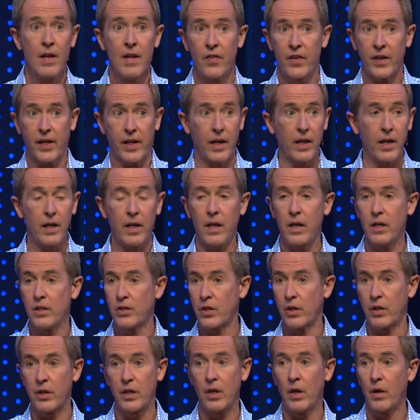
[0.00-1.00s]
the kids
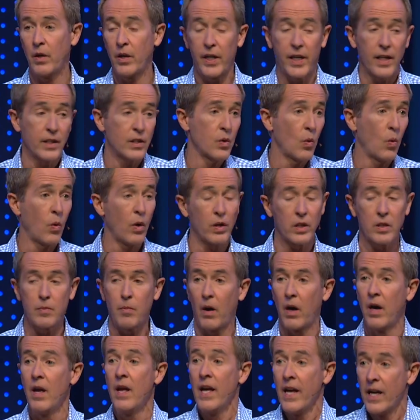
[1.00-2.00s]
or, you get to work
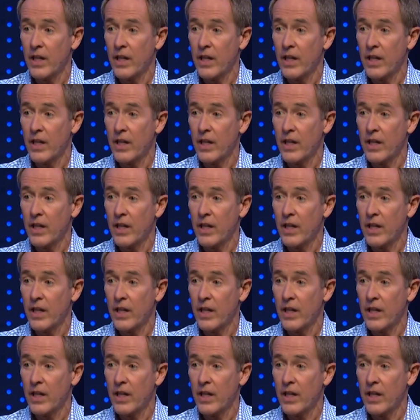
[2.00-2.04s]
tomorrow.